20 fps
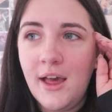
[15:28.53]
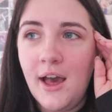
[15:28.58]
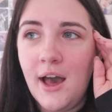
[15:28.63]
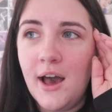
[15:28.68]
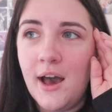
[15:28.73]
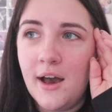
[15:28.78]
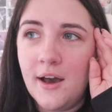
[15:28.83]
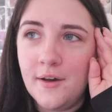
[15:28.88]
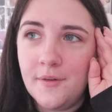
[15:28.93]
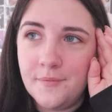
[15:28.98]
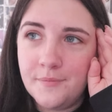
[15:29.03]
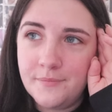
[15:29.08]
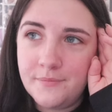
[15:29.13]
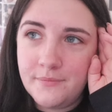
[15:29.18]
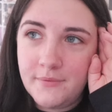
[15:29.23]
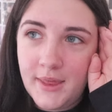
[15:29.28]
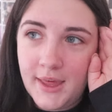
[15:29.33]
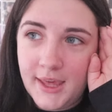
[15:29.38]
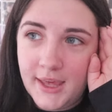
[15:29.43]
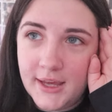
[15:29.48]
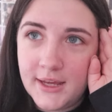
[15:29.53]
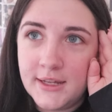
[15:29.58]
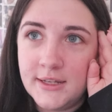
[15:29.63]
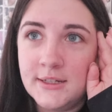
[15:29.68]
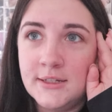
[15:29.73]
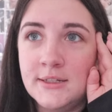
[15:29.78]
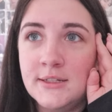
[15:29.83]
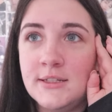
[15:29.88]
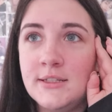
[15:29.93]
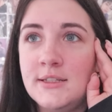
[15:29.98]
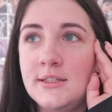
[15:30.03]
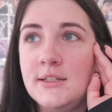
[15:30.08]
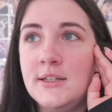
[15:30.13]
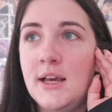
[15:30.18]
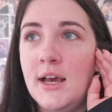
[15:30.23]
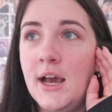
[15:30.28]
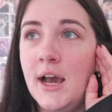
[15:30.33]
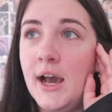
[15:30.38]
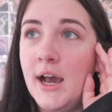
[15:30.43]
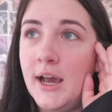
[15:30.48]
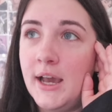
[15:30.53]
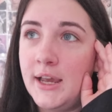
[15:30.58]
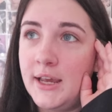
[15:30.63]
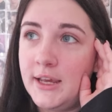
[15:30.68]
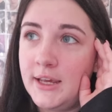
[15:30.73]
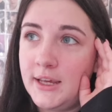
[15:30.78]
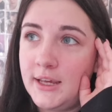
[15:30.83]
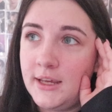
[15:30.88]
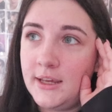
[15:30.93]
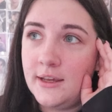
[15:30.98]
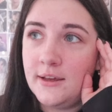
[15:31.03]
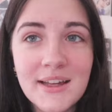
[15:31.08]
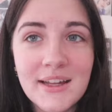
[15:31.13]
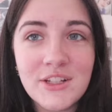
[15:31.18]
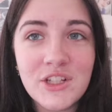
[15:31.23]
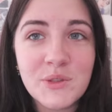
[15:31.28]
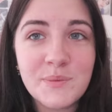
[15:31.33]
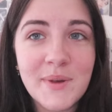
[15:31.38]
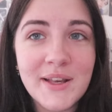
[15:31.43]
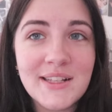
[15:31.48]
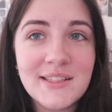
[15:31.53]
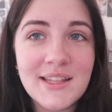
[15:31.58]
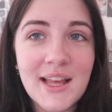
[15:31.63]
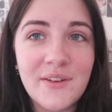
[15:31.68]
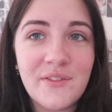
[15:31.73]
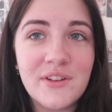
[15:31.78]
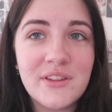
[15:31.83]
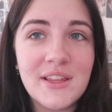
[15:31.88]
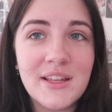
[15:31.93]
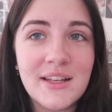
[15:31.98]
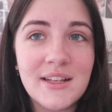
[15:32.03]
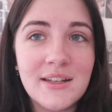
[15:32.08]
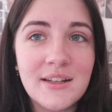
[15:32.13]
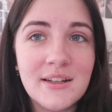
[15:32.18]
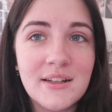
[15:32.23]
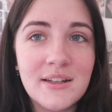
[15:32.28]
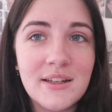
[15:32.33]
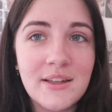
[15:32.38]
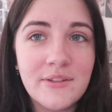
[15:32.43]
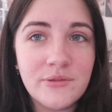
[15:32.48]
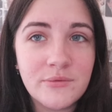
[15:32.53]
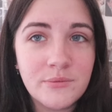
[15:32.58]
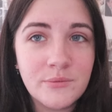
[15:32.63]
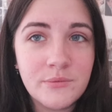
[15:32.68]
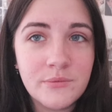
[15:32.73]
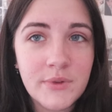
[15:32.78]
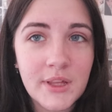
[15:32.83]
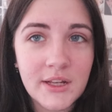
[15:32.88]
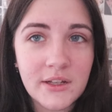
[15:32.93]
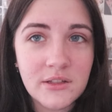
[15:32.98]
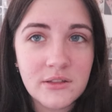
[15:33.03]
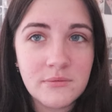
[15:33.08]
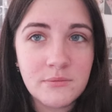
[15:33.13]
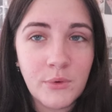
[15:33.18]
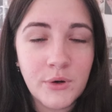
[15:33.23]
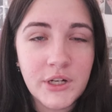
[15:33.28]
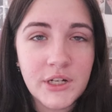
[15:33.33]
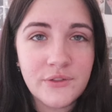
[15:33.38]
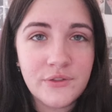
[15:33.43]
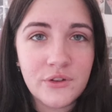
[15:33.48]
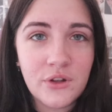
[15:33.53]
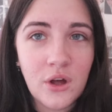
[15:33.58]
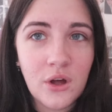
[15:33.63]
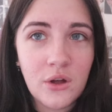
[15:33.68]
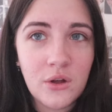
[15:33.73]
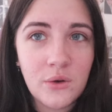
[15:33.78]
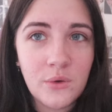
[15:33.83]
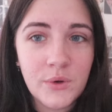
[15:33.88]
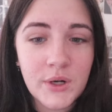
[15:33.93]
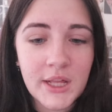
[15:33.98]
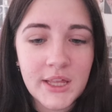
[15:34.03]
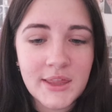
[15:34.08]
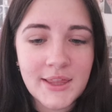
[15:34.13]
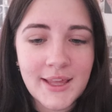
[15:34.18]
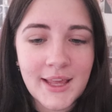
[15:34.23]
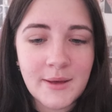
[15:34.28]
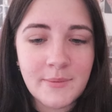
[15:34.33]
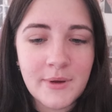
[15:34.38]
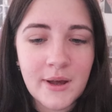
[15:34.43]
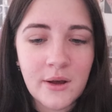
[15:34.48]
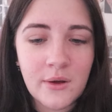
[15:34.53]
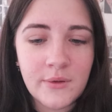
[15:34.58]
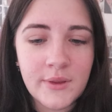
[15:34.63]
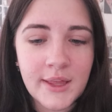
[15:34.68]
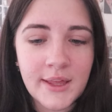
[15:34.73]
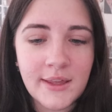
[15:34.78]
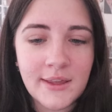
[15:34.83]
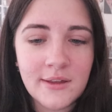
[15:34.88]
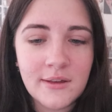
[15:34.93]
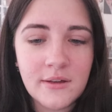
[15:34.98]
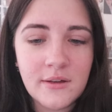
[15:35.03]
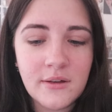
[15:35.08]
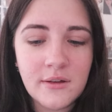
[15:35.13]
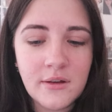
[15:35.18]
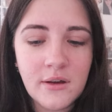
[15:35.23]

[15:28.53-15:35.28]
It just makes everything even like more difficult when I think about like,